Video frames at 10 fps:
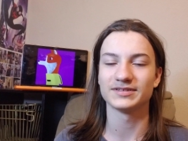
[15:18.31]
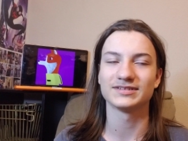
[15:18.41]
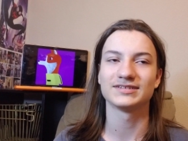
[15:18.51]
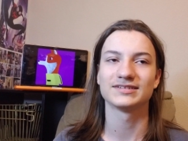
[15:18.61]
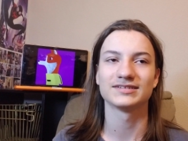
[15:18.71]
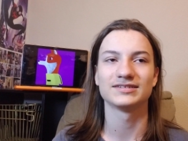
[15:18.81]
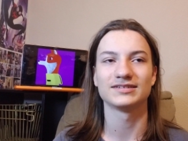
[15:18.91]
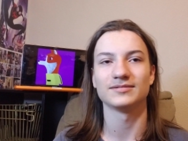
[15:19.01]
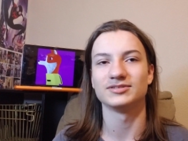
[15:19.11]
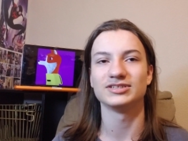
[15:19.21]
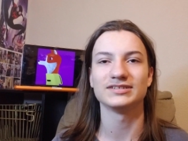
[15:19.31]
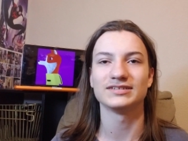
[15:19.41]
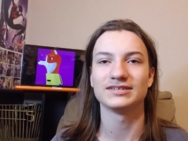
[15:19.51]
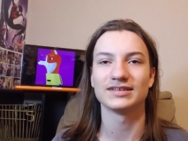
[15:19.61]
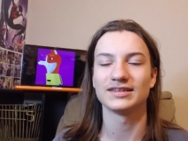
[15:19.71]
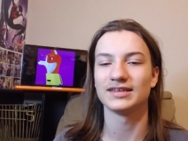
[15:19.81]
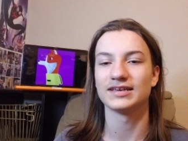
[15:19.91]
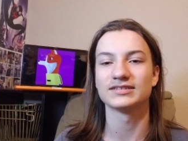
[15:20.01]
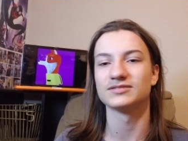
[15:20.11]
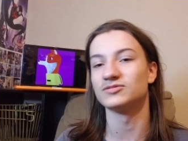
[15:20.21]
This isn't some cheesy thing to
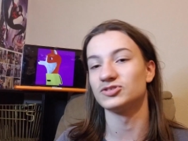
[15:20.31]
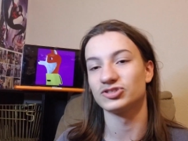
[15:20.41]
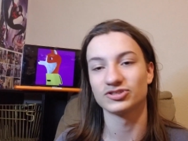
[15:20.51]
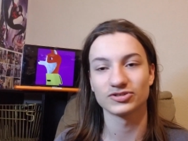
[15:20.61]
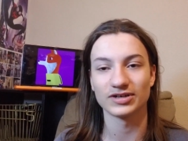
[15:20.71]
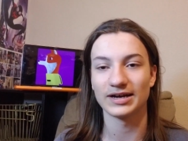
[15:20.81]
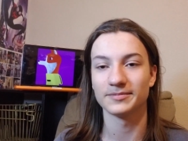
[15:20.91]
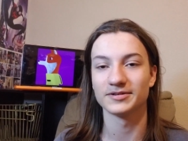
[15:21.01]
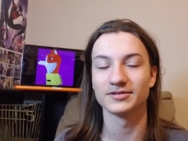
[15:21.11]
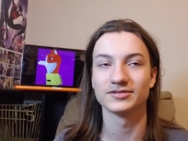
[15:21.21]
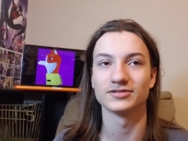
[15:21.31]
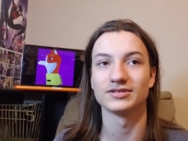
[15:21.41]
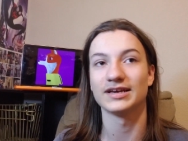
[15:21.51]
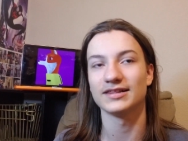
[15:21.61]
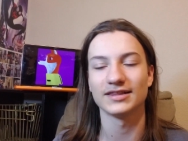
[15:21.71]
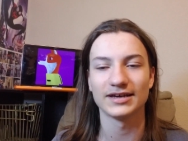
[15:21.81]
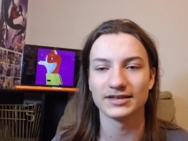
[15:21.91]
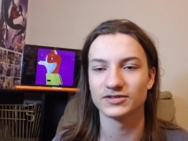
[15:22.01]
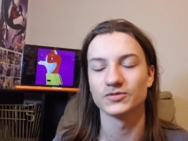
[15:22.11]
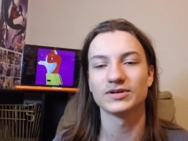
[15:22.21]
get subscribers or get
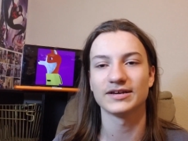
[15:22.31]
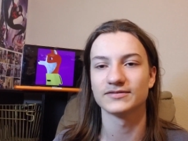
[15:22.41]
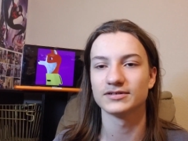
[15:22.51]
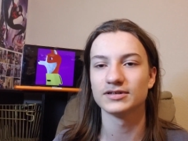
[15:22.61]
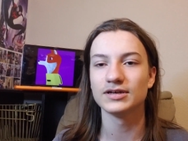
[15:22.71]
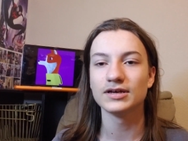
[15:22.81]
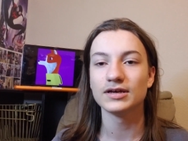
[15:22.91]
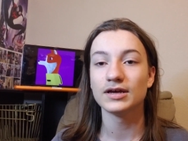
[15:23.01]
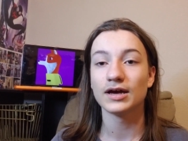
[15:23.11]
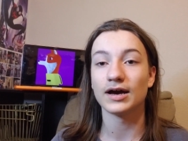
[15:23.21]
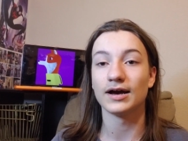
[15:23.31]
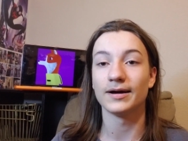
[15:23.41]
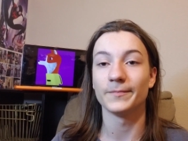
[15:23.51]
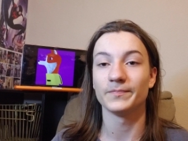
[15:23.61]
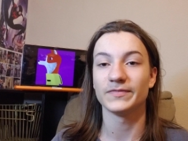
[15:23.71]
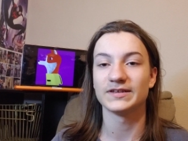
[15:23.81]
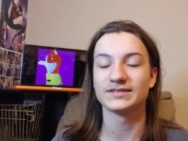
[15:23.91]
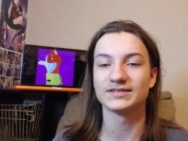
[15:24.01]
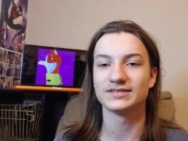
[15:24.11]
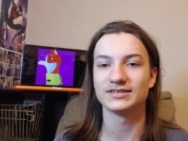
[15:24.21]
likes or whatever. Um,
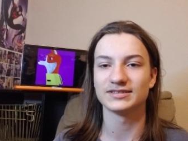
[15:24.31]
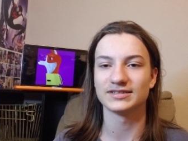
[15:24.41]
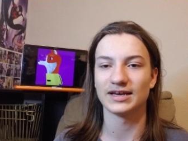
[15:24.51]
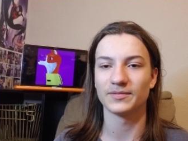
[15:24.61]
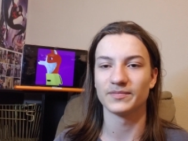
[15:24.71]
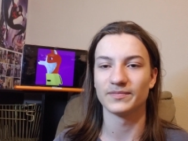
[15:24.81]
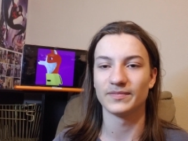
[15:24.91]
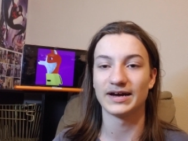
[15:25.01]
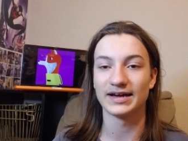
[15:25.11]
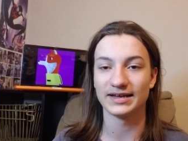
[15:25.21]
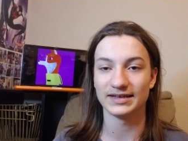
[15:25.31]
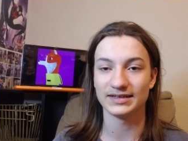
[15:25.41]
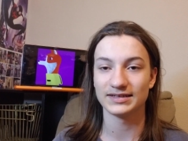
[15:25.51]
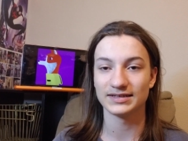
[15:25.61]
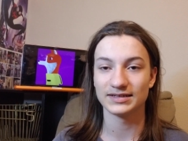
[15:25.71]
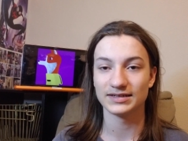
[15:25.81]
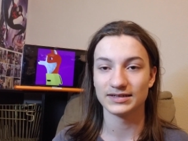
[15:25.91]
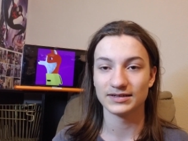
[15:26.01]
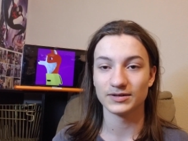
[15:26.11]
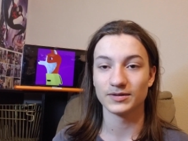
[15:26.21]
this is just like my
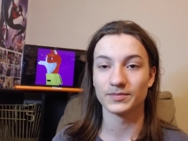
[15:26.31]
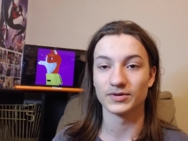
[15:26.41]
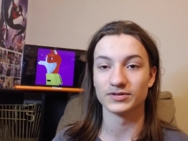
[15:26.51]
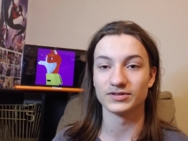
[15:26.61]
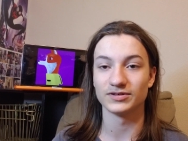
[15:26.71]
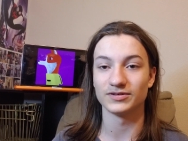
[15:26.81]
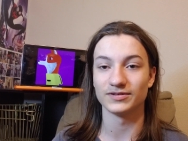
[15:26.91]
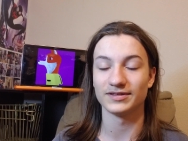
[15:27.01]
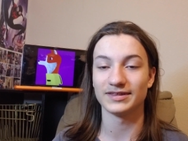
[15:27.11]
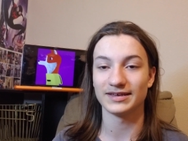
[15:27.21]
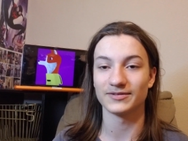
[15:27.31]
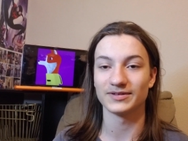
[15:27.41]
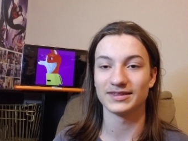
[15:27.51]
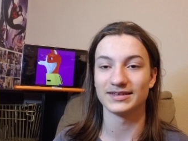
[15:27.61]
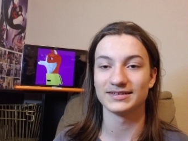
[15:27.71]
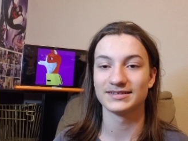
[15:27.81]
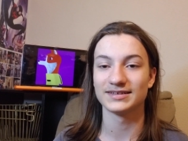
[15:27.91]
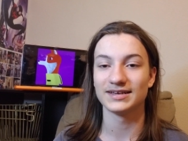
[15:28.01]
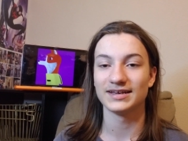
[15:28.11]
personal thing with this.